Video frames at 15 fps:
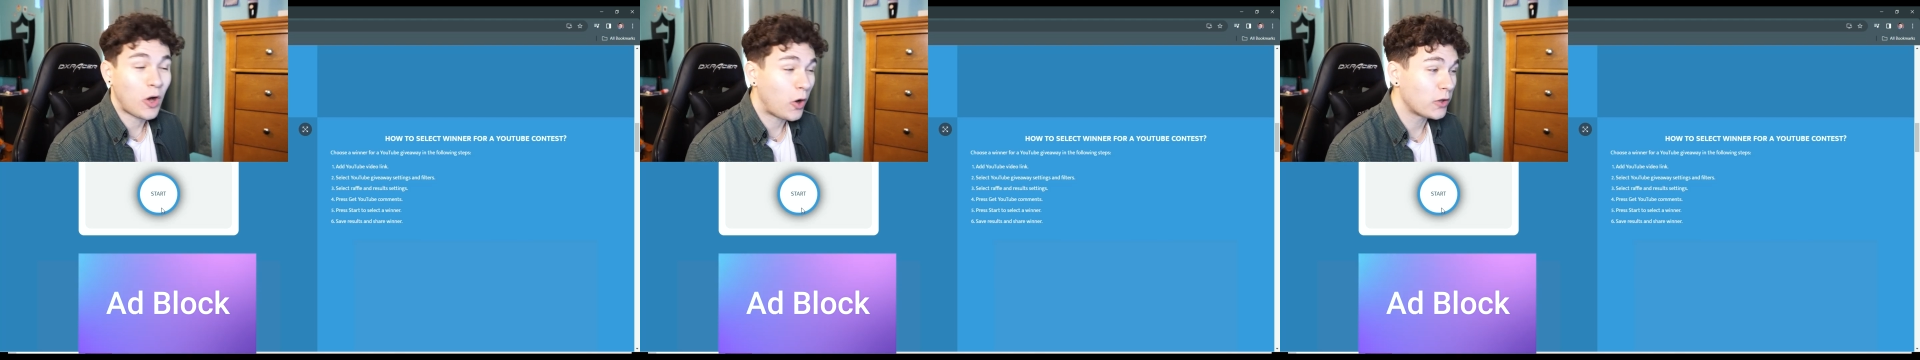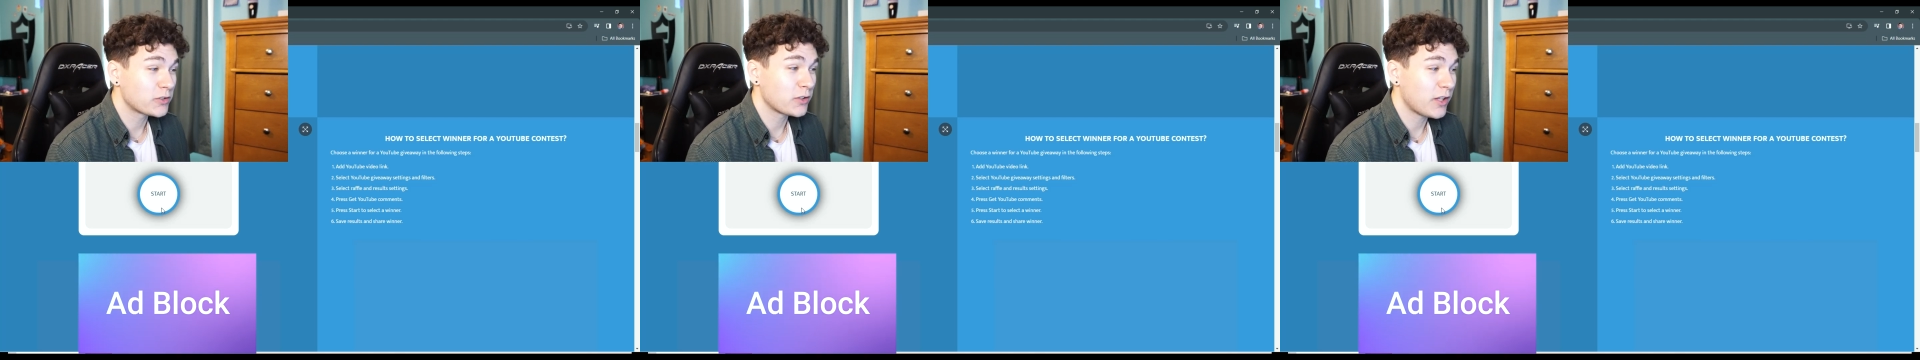
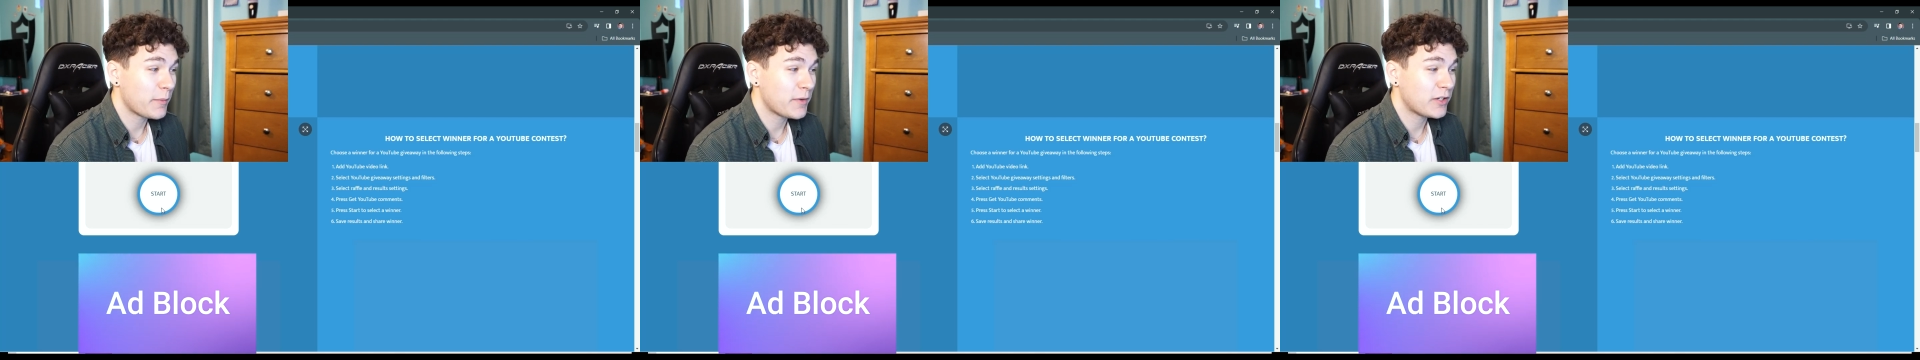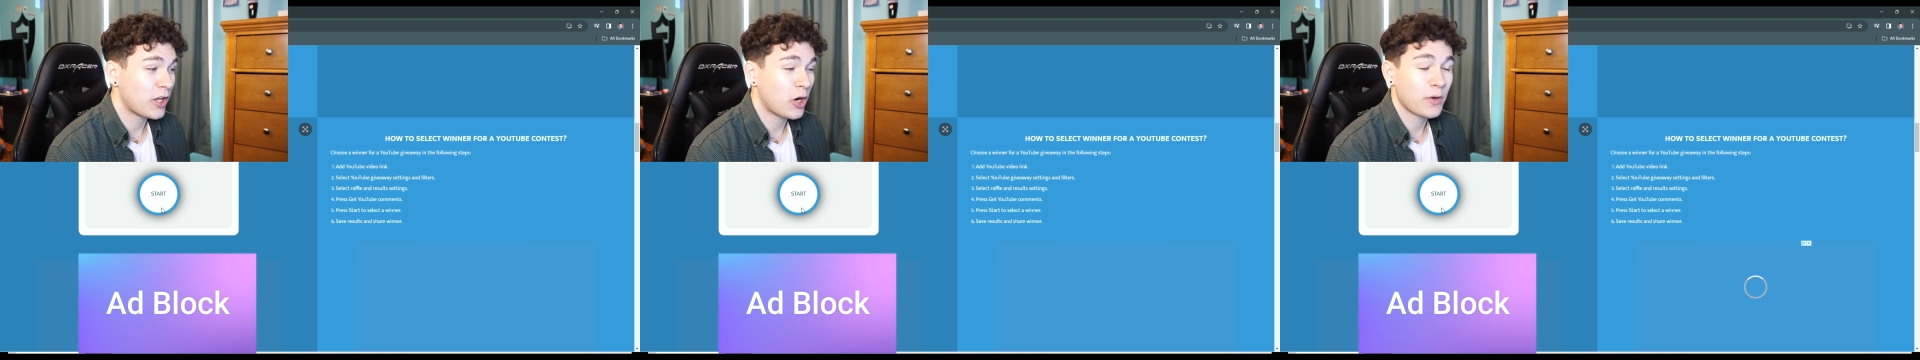also let
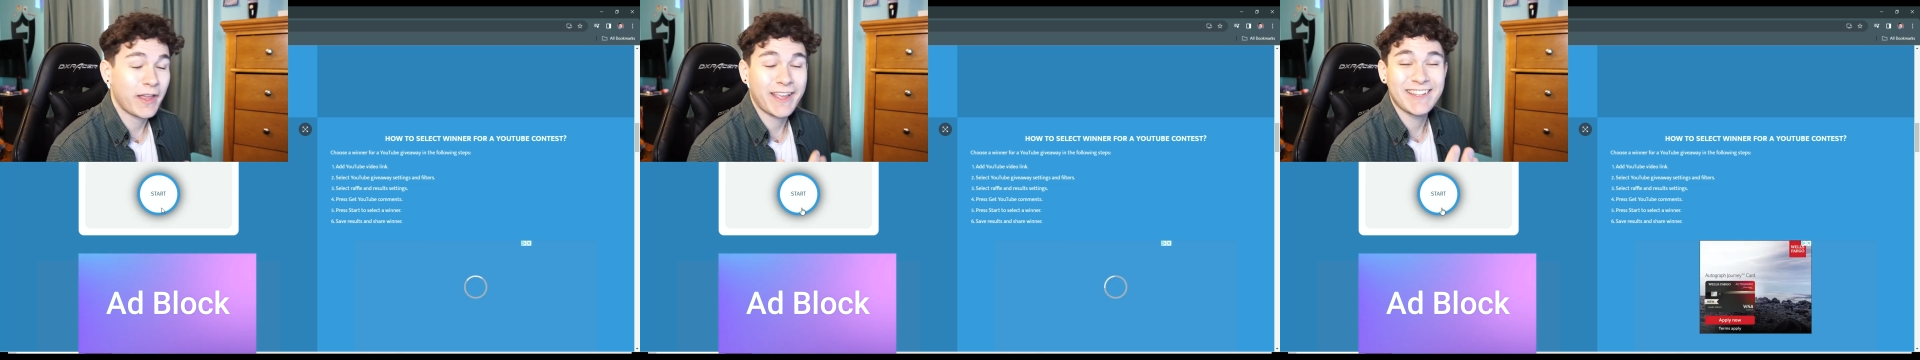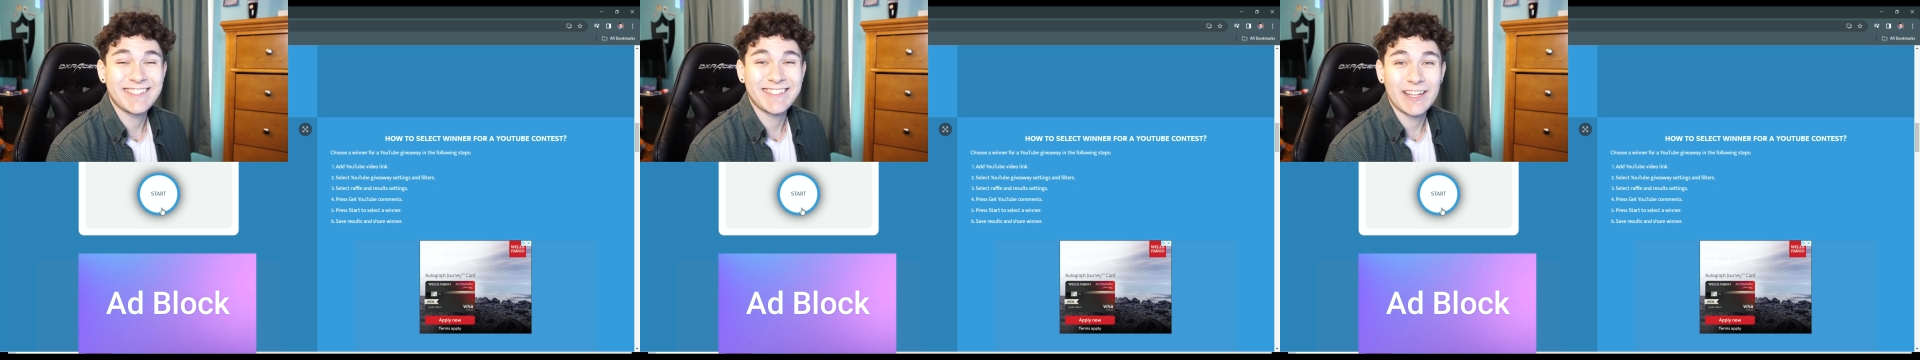me know and I
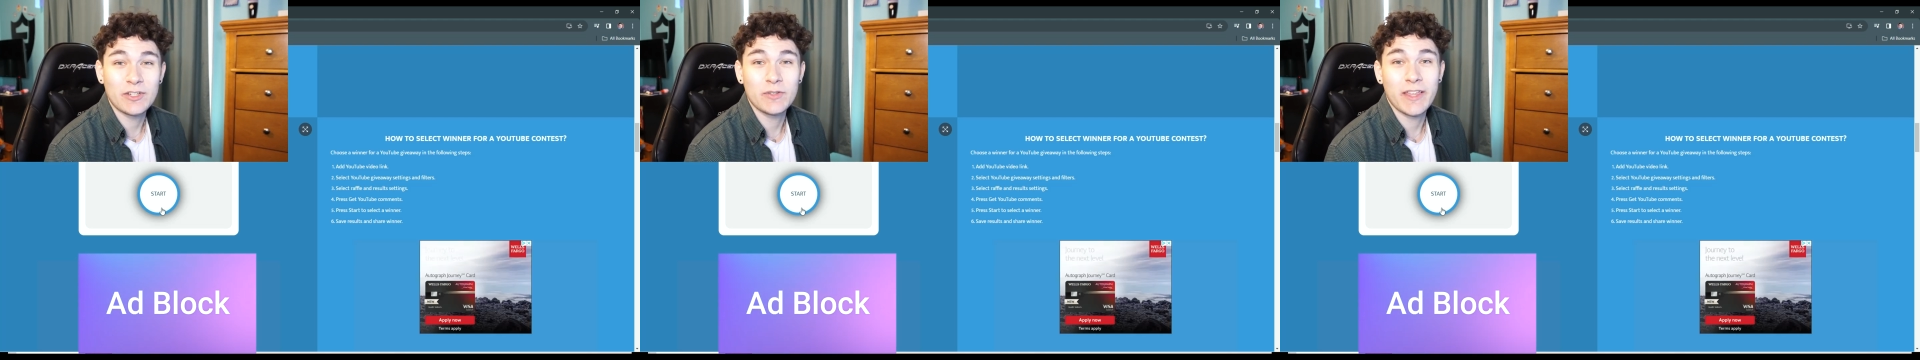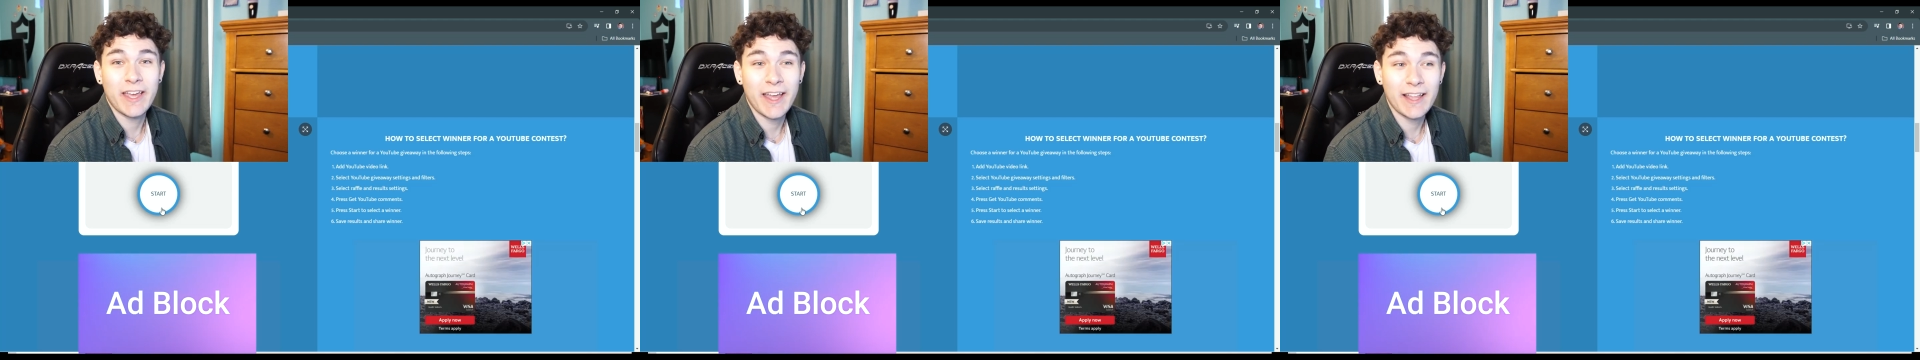can send
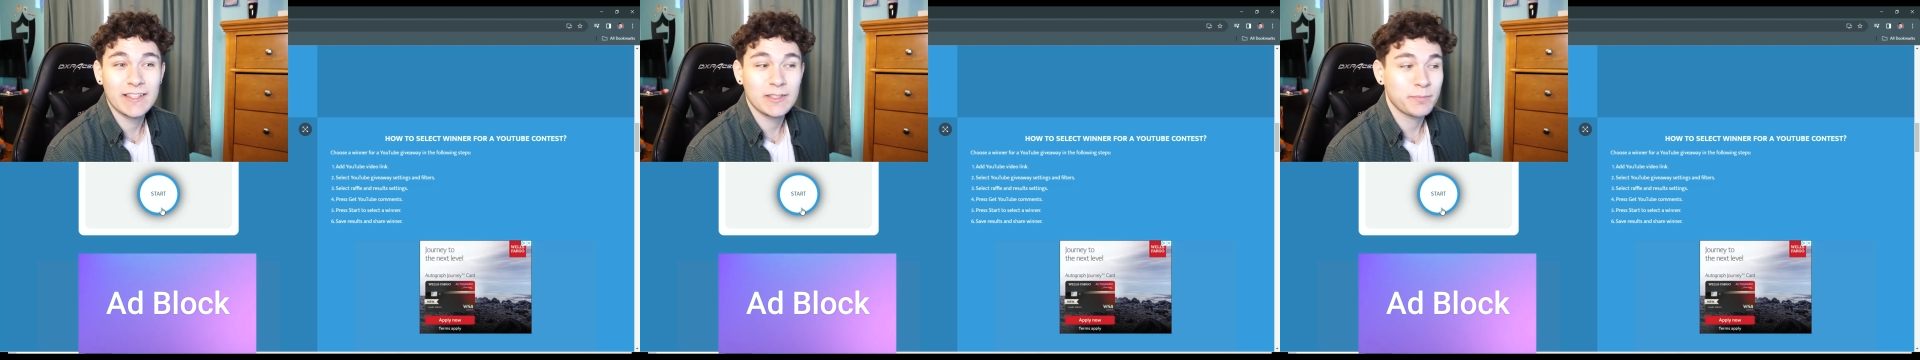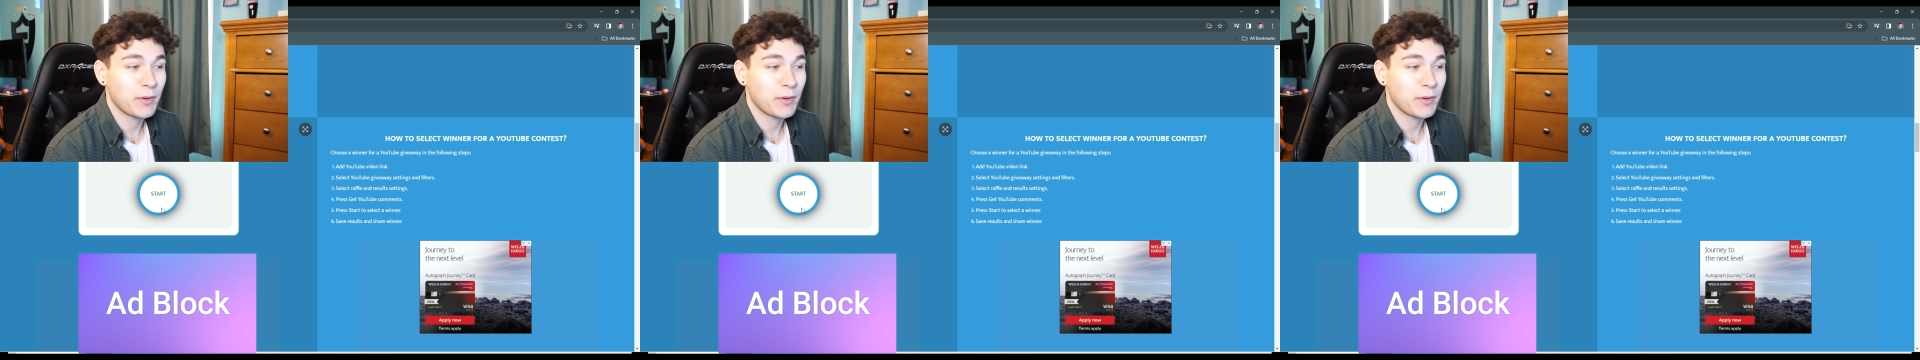you the hits.